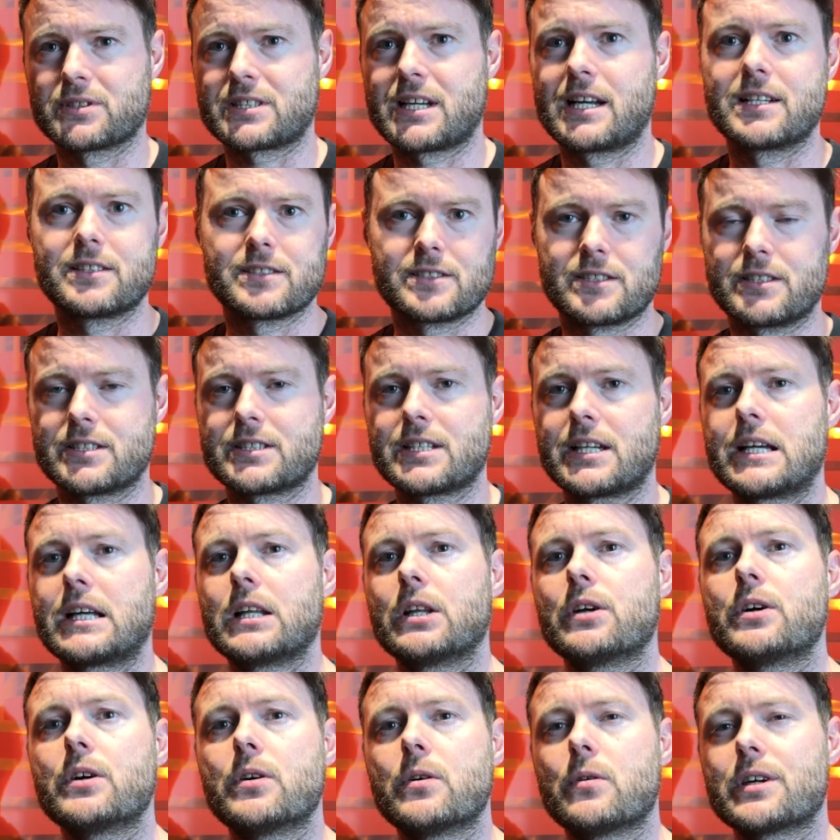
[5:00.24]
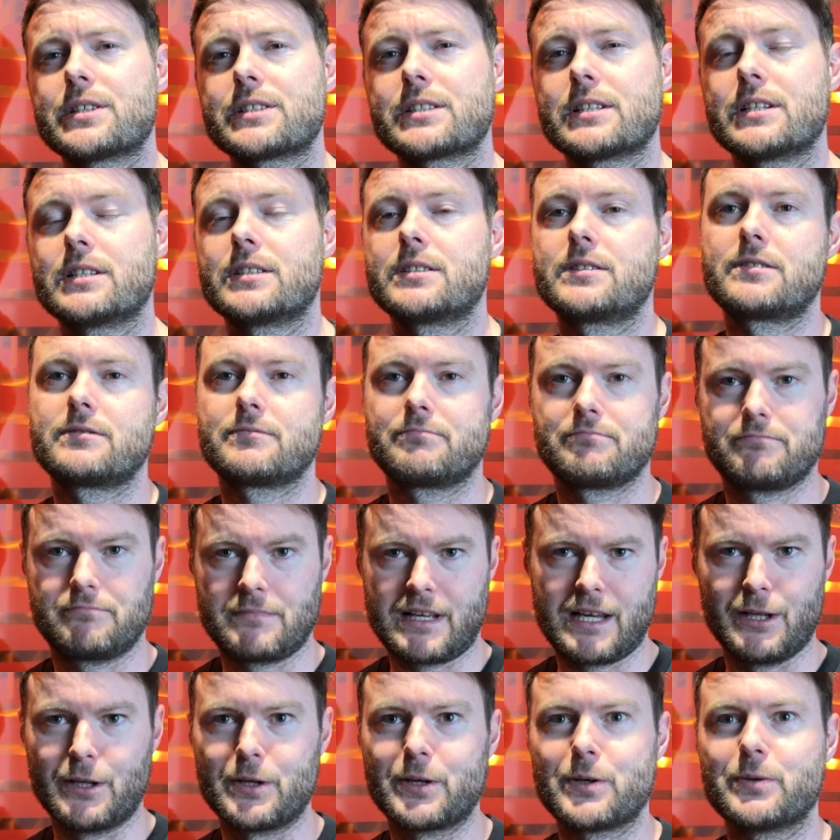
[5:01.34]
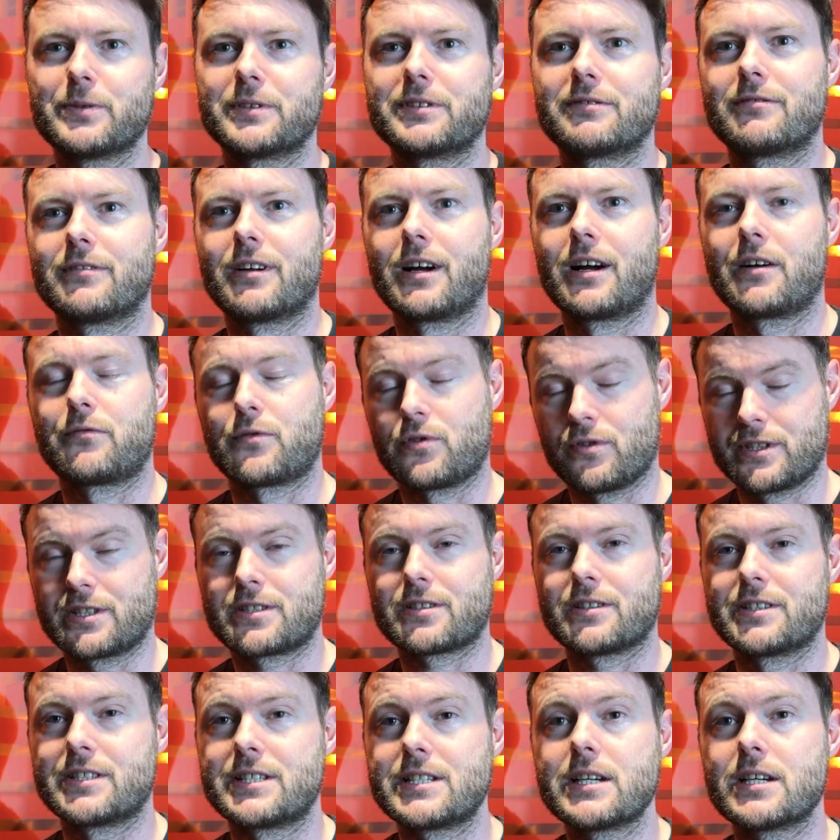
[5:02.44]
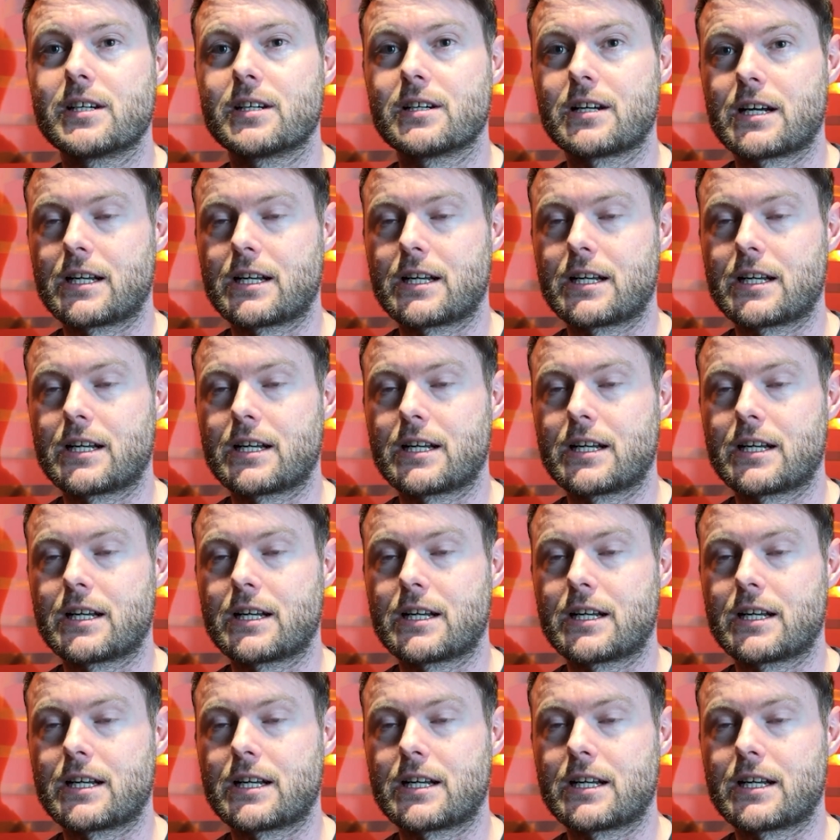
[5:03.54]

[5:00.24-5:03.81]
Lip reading: hands and say hello, I said, hello, and I've got this idea.